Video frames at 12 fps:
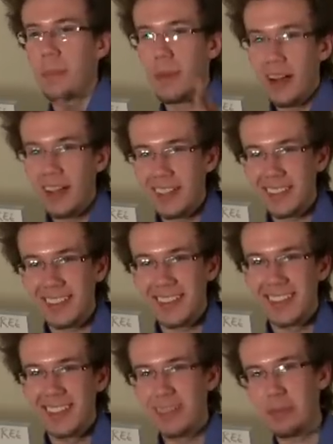But
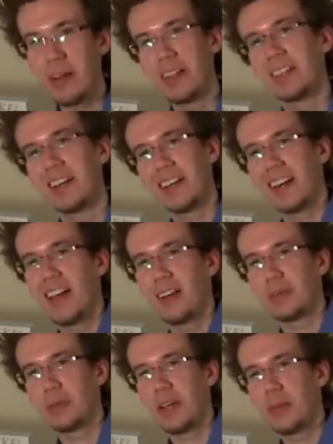you're probably not going to
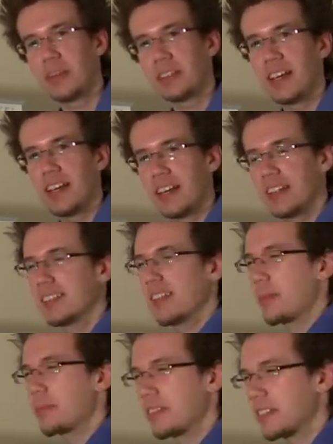have to worry about that, and
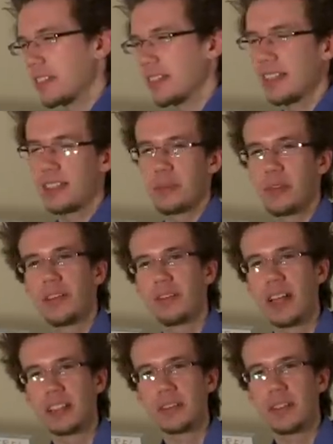up until like the more
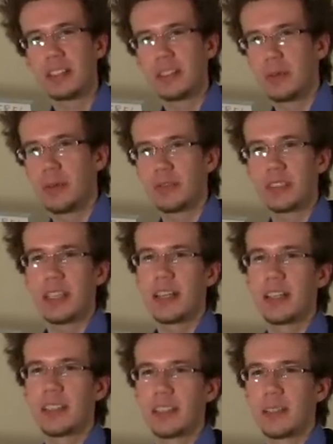advanced grades you won't see
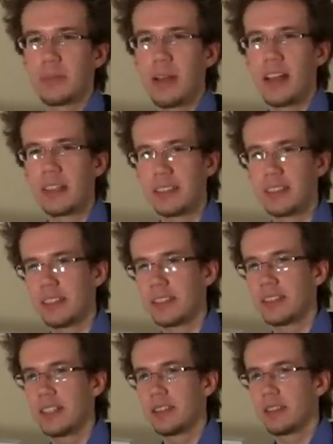anything past a
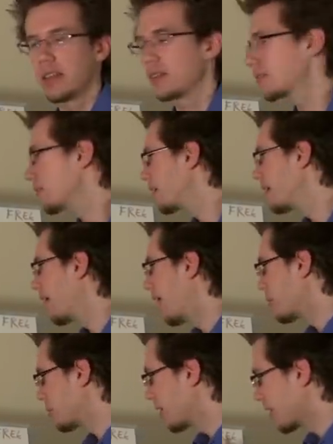16th note.
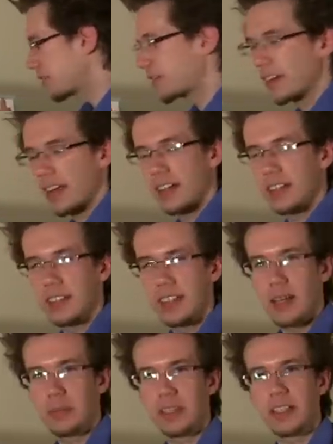And we're not even going to get into
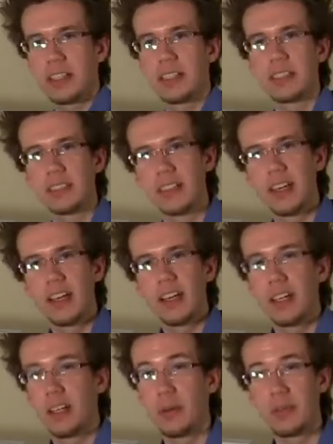that because
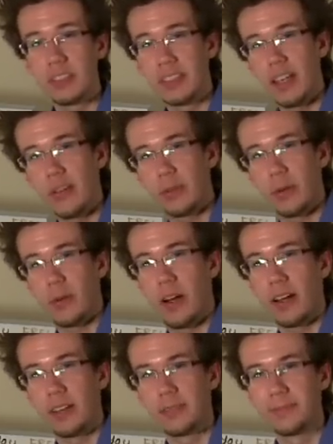you won't see that for a
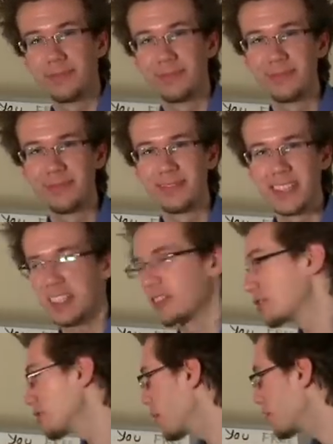while.
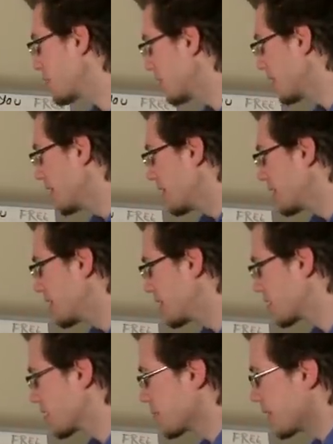So it's all pretty,
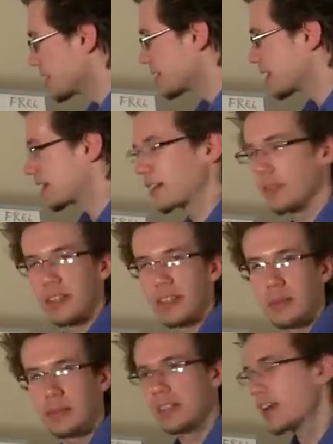these are the basic
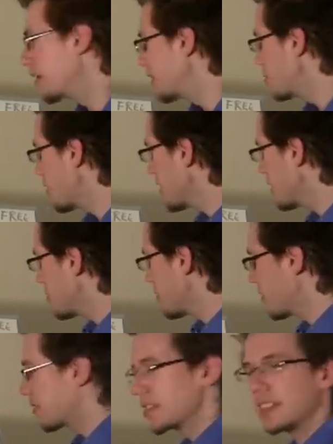rhythms. You probably
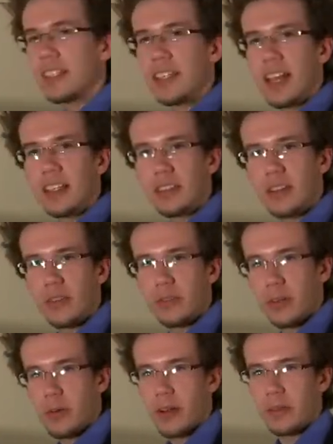won't even see an 8th note
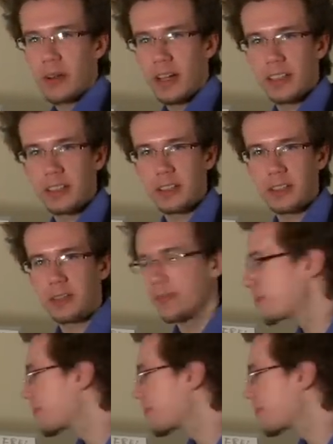for quite a while too.